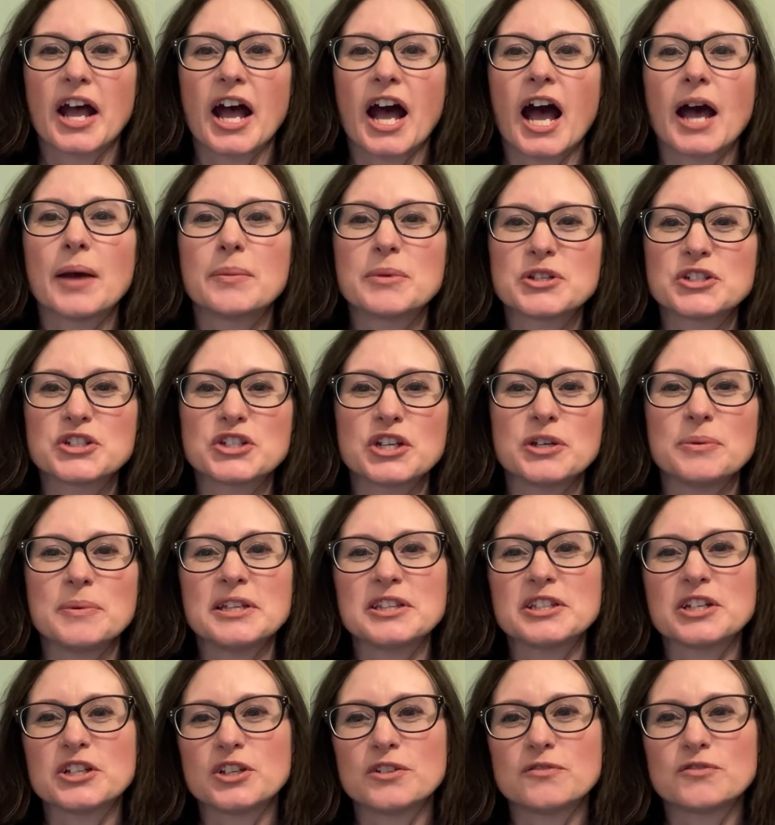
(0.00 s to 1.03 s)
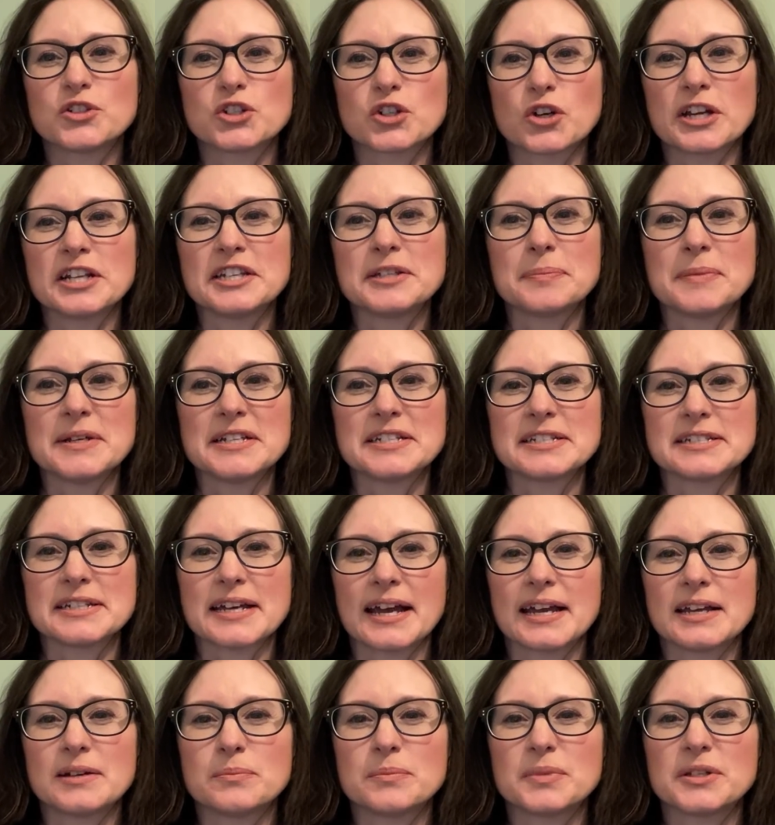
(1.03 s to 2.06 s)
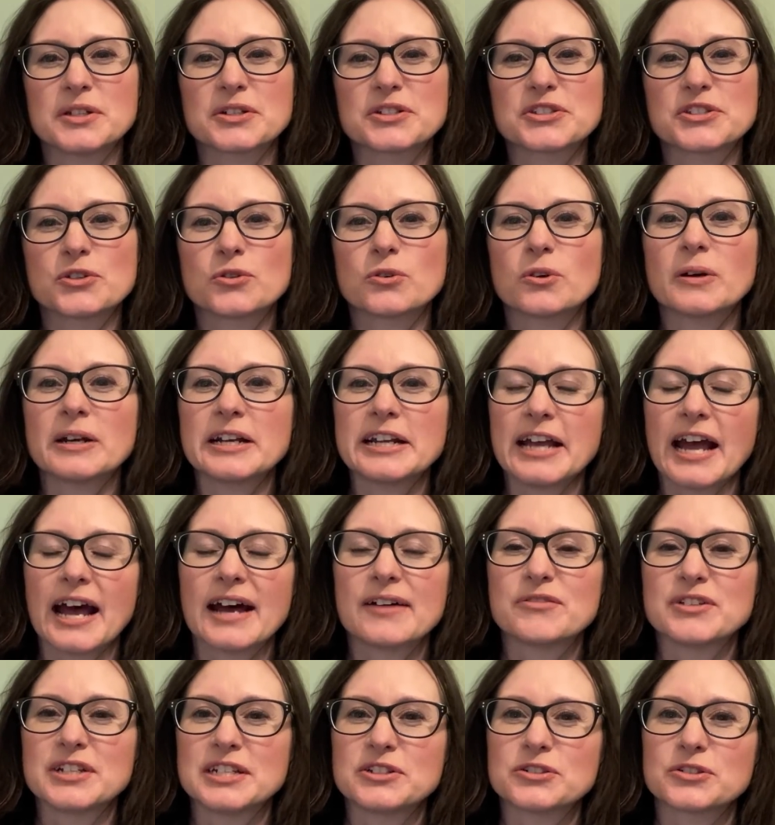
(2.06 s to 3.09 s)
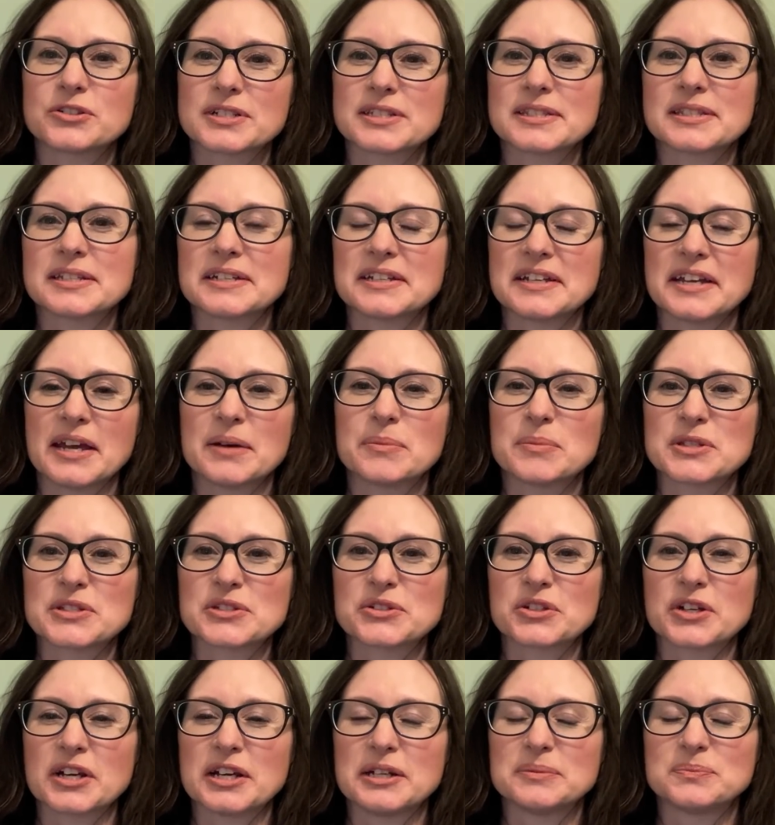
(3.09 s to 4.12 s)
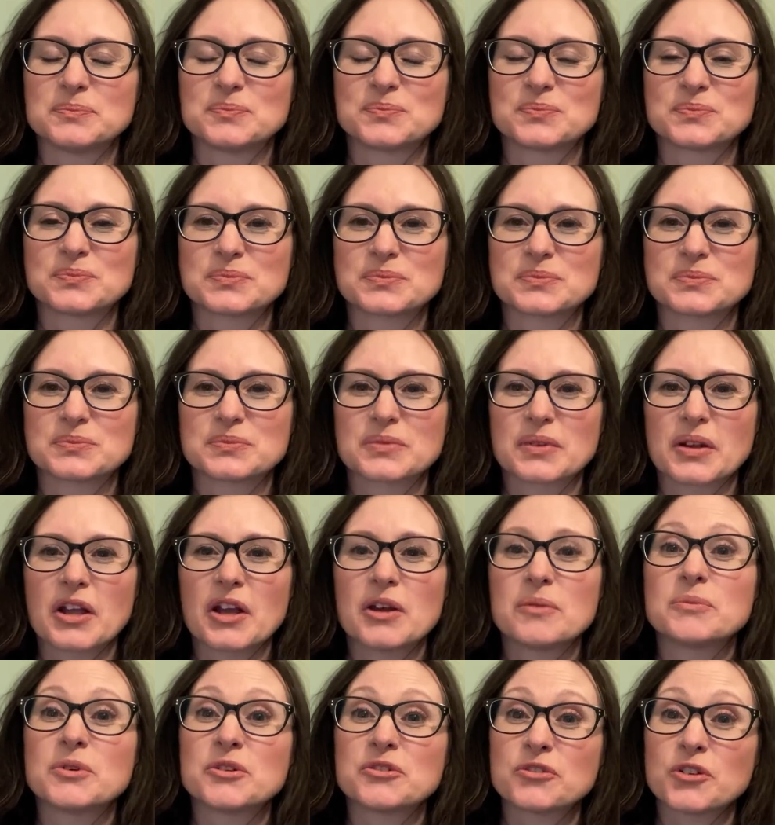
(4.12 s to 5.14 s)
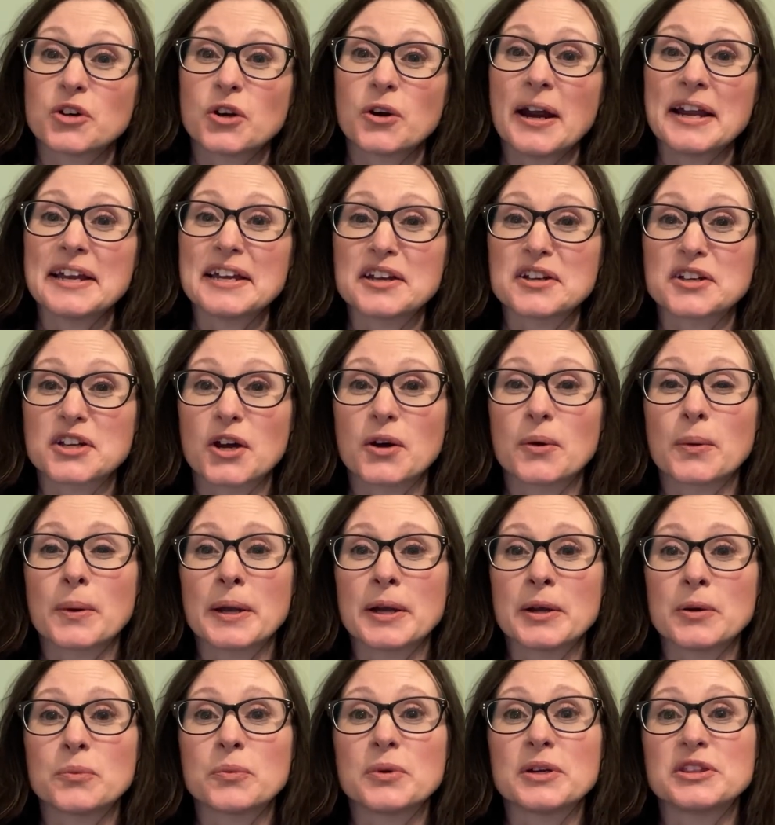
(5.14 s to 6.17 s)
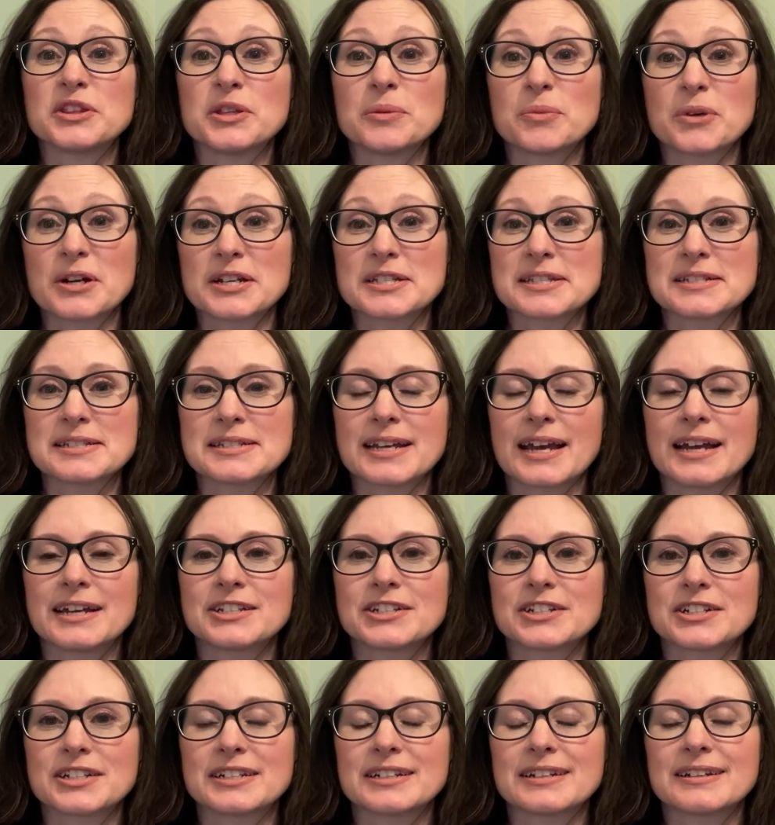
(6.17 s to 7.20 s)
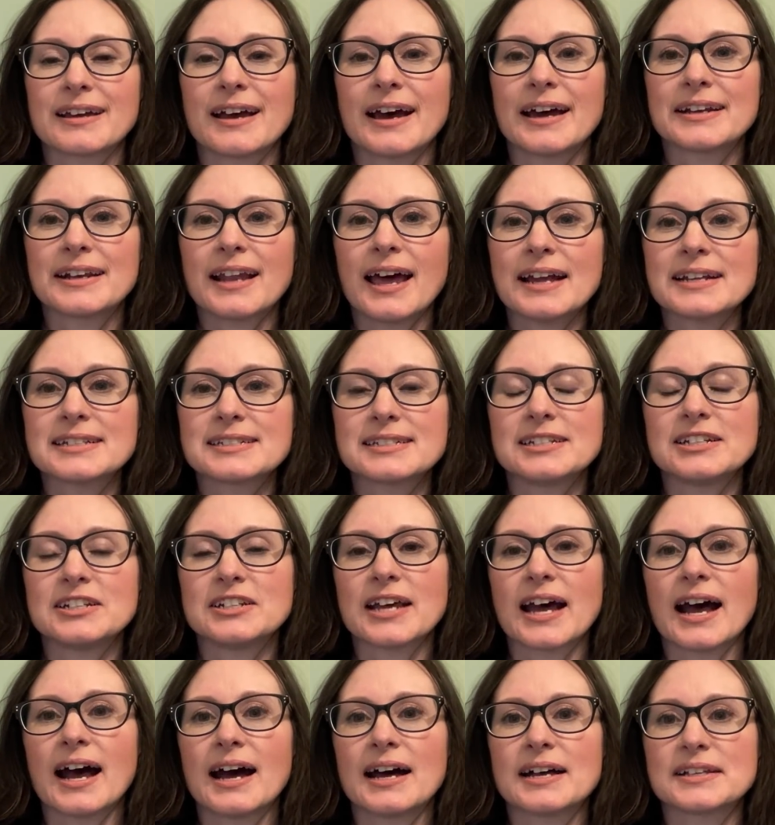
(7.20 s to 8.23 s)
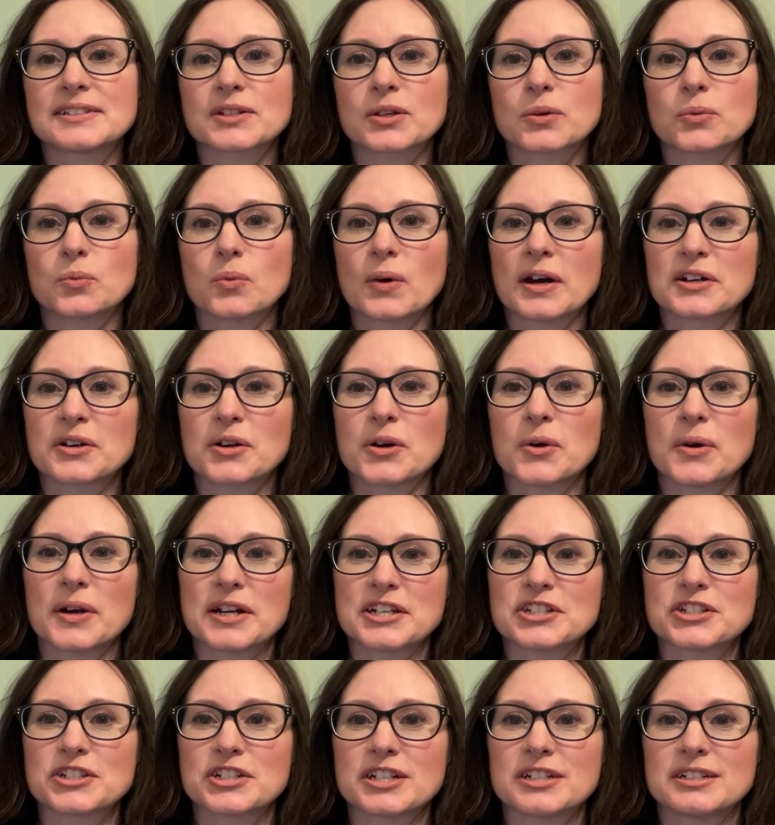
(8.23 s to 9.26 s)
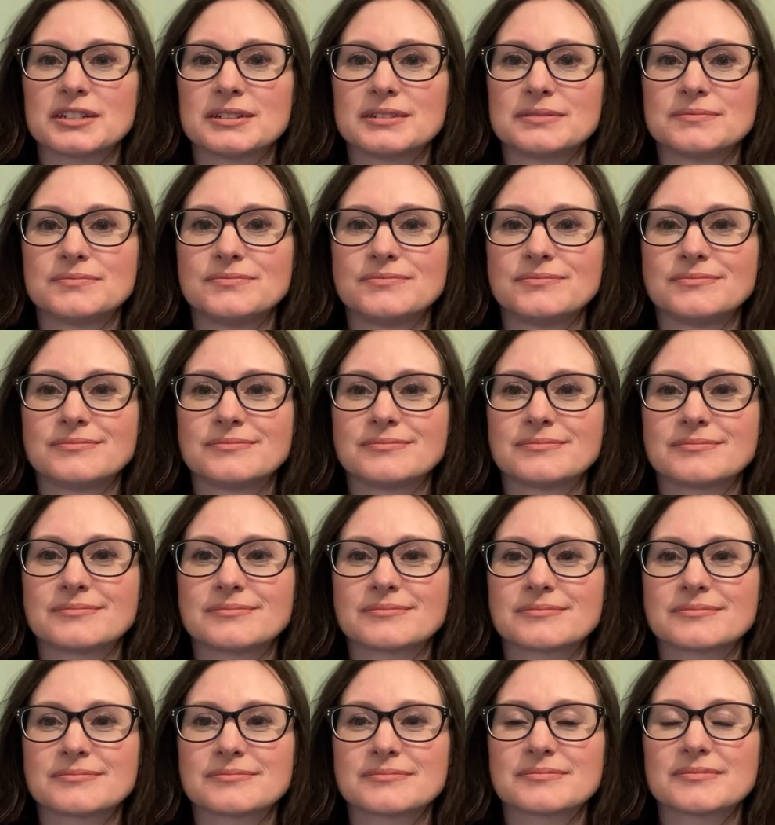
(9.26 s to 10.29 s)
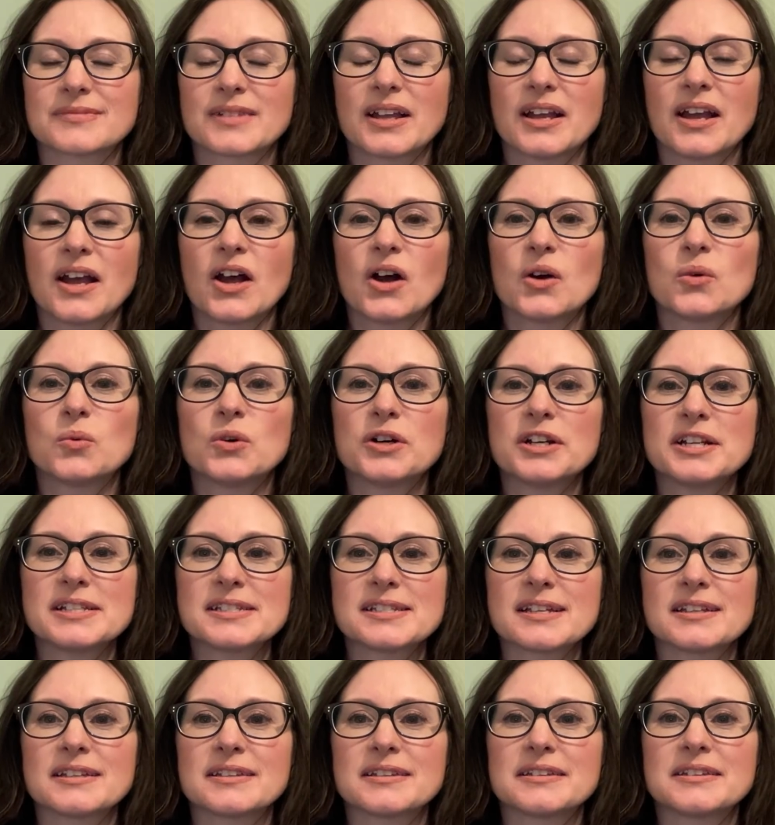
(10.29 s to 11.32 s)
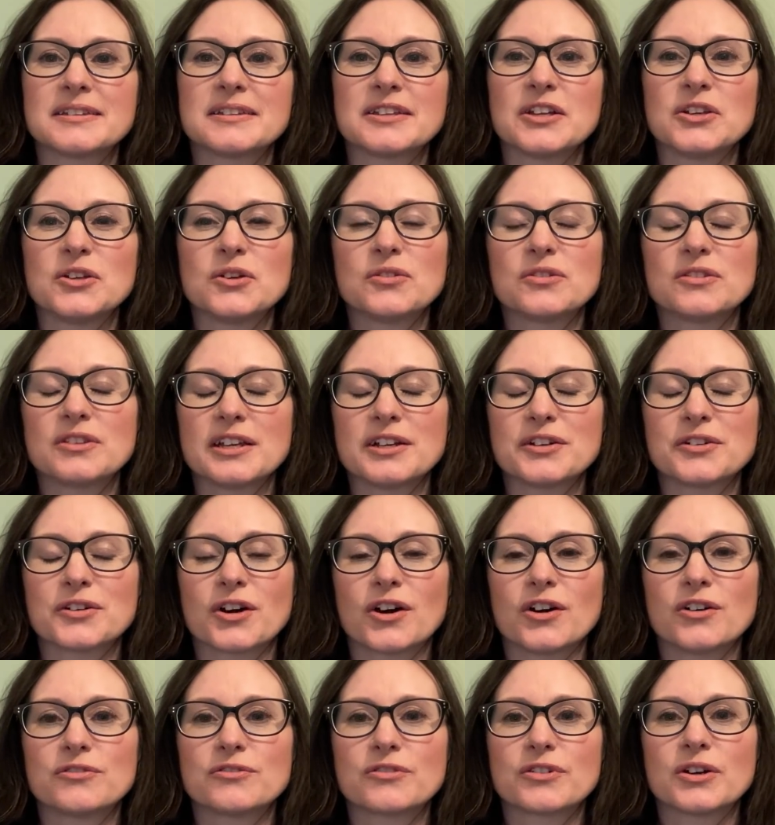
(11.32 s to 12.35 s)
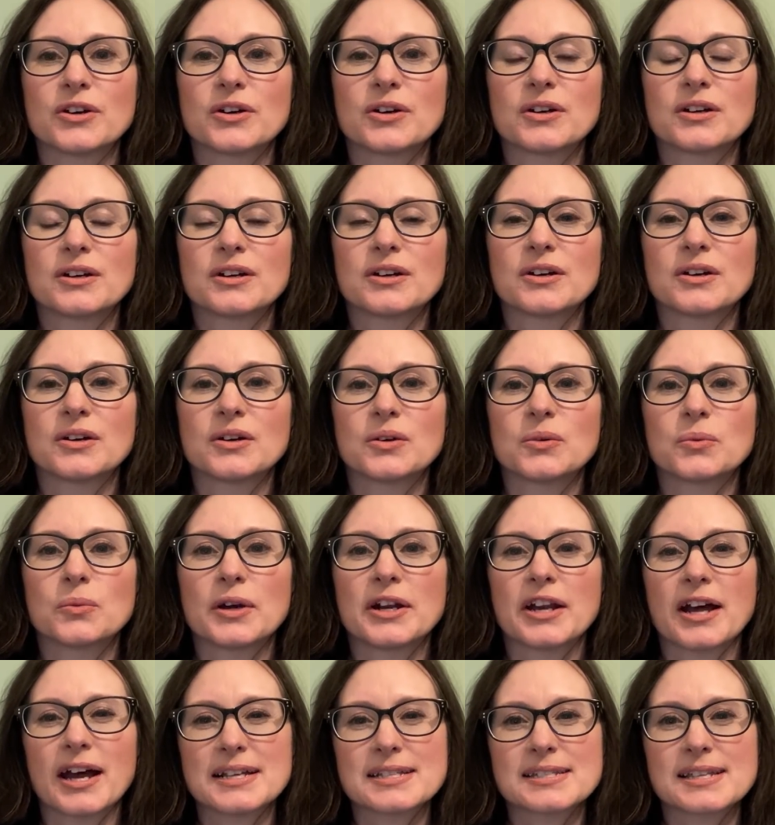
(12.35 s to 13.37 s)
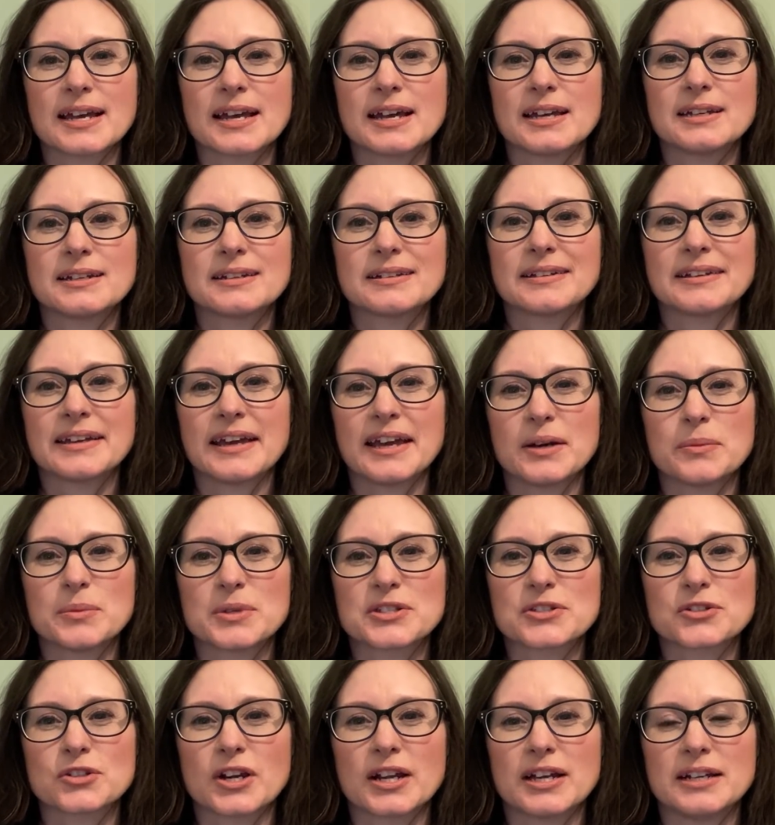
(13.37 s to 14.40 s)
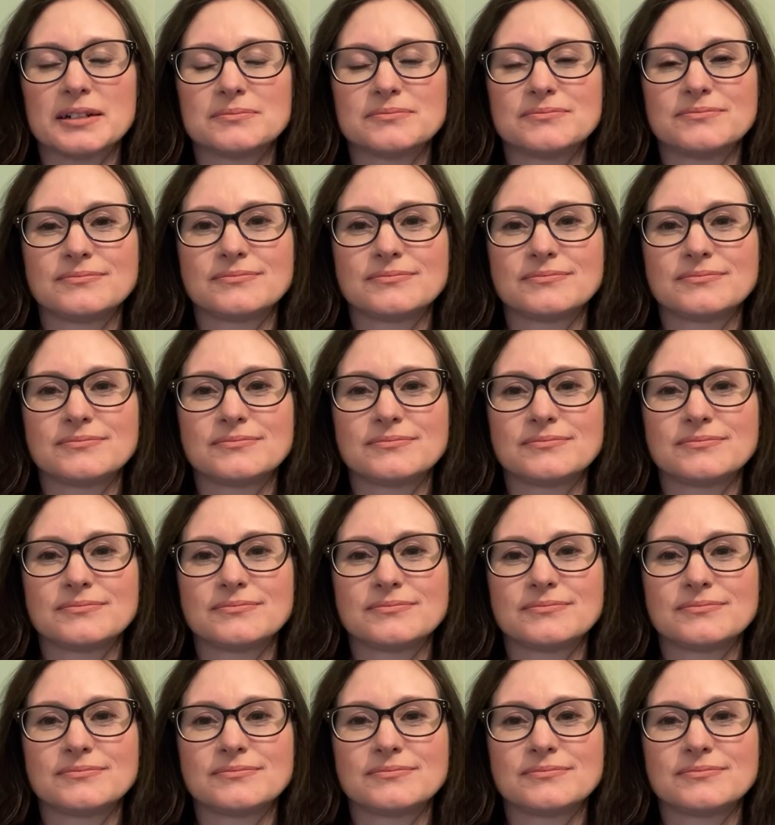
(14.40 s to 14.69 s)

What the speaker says: I'm assuming that you've joined me today because you already have an interest in chemistry. Before I get going with the presentation, I'd like you to ask one question. What is it that you think of when I say chemistry?